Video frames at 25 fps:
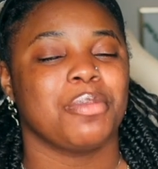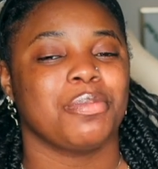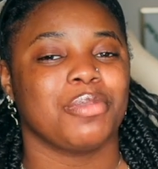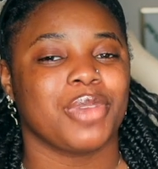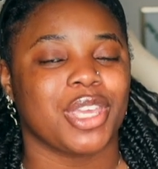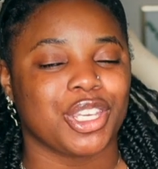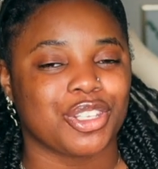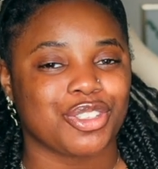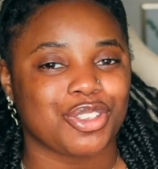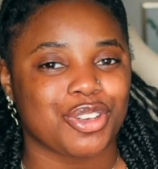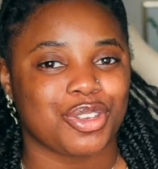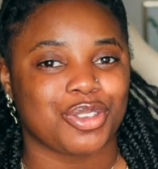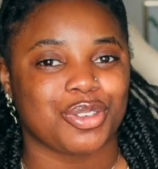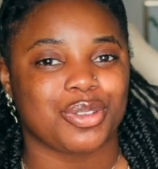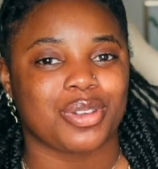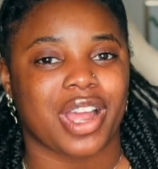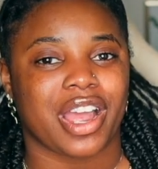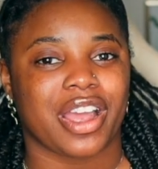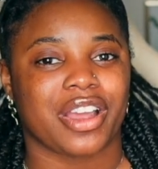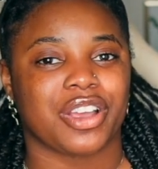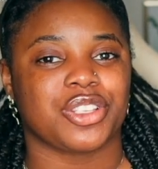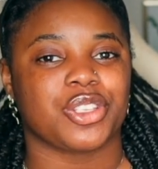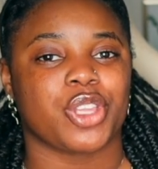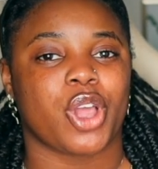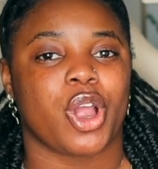Make sure you
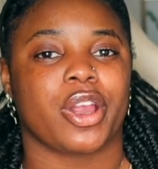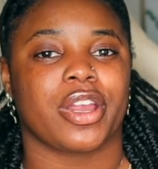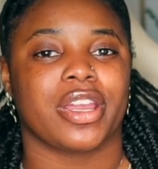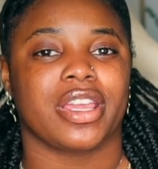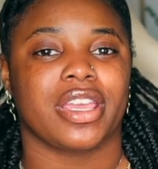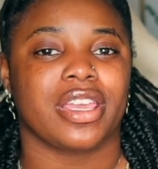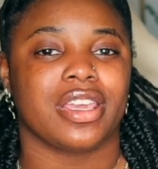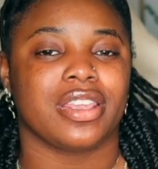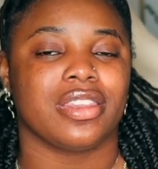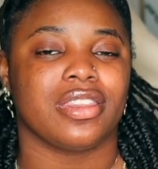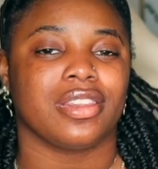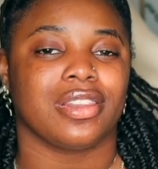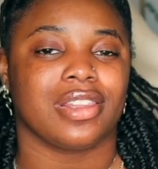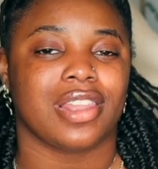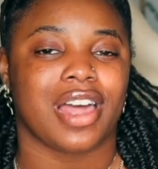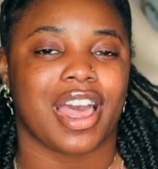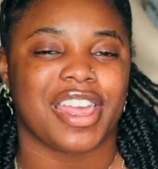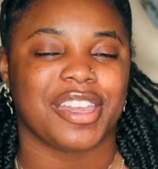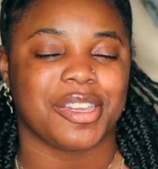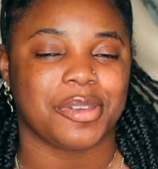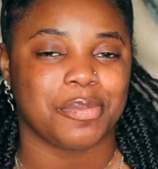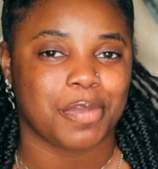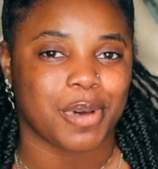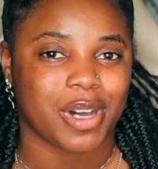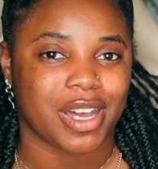guys are hitting the
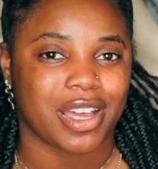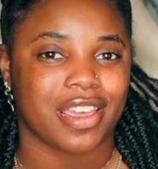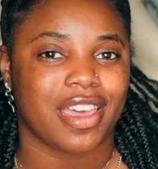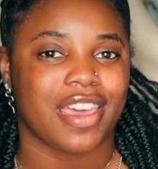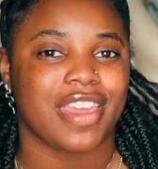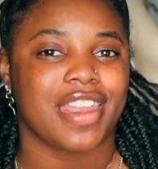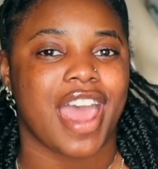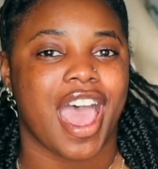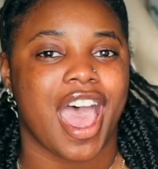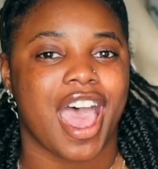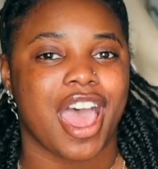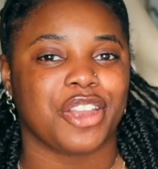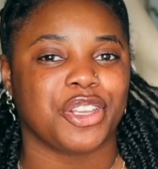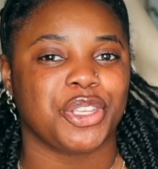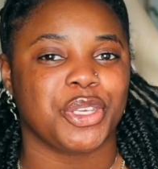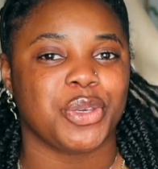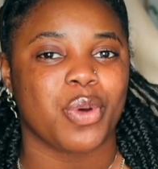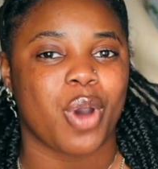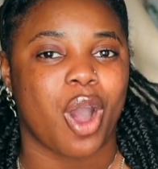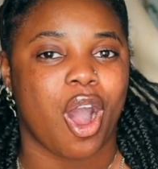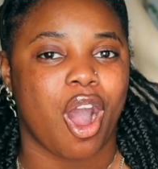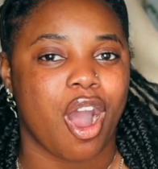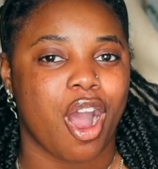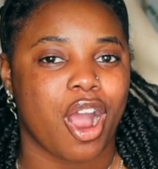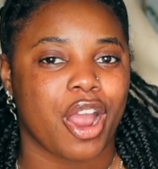like button and
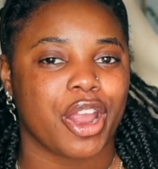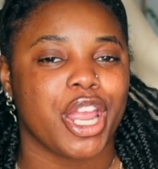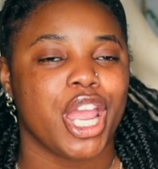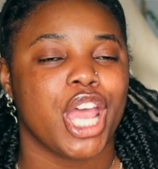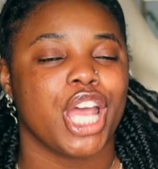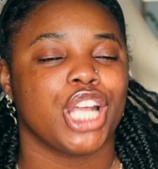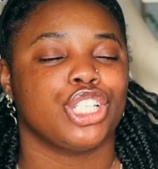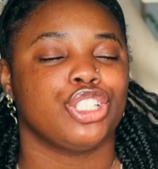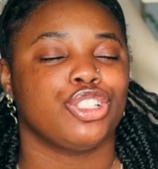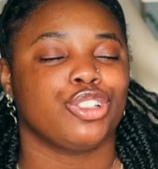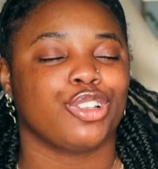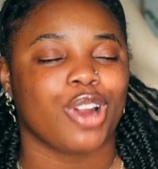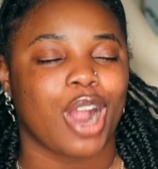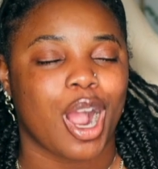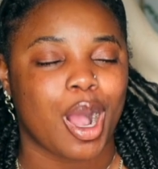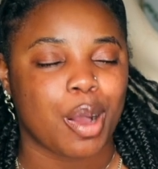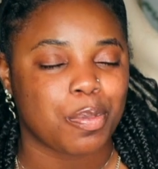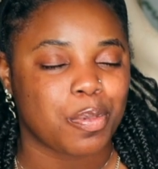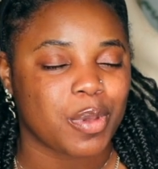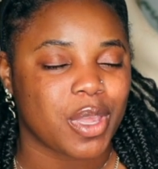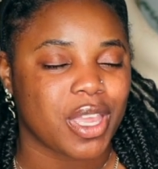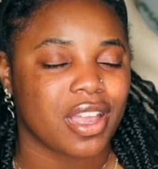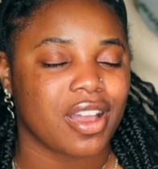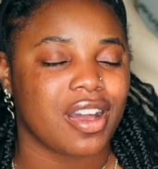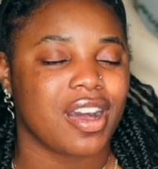you are
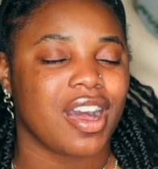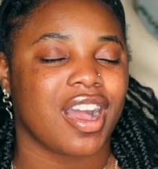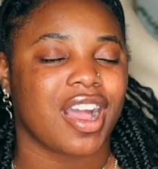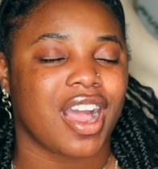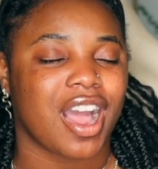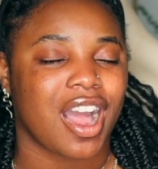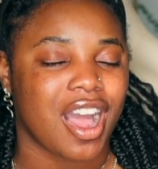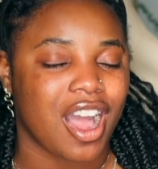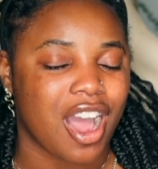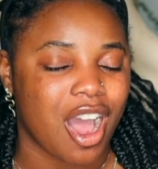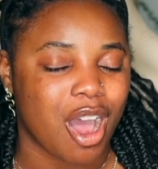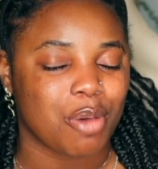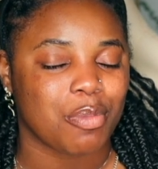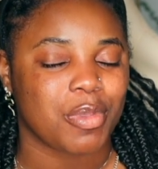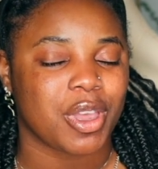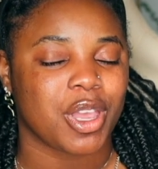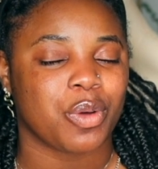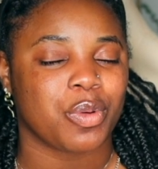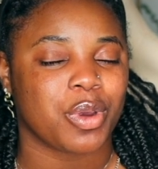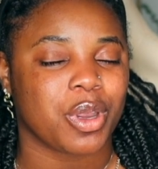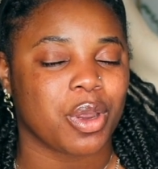dropping a comment.